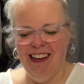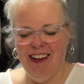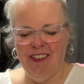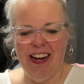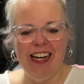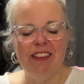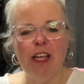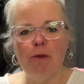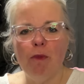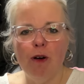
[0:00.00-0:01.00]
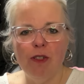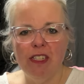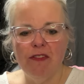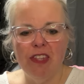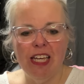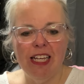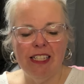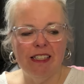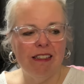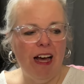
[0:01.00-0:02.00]
All right, and then most of
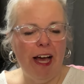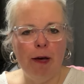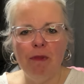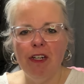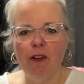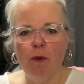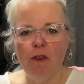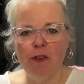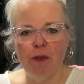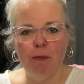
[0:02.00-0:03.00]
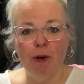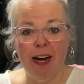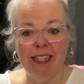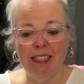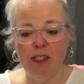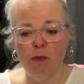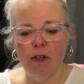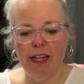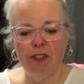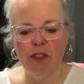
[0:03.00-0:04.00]
these, I am gonna go over the prices when
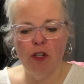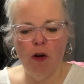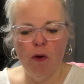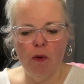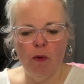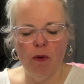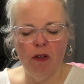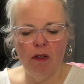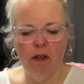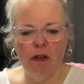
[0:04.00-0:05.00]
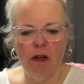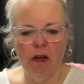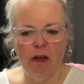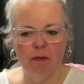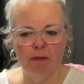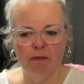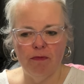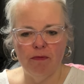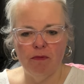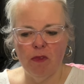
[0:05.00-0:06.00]
I show um,
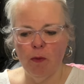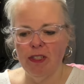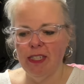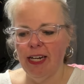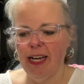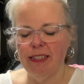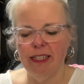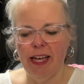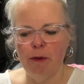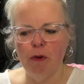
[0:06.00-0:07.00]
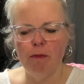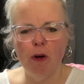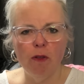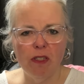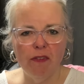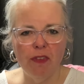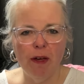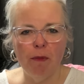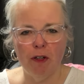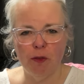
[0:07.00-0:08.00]
the ones that I got today, but most of
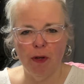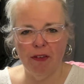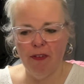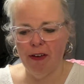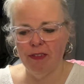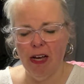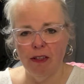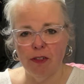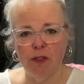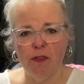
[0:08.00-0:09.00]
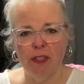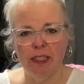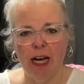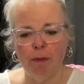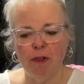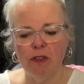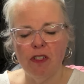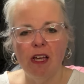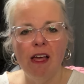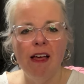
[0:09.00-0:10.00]
them are $25 for the toppers.
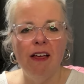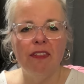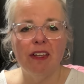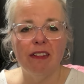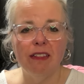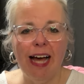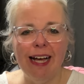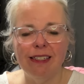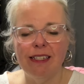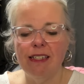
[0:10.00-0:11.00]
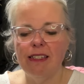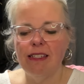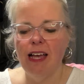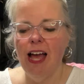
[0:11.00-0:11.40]
The glasses,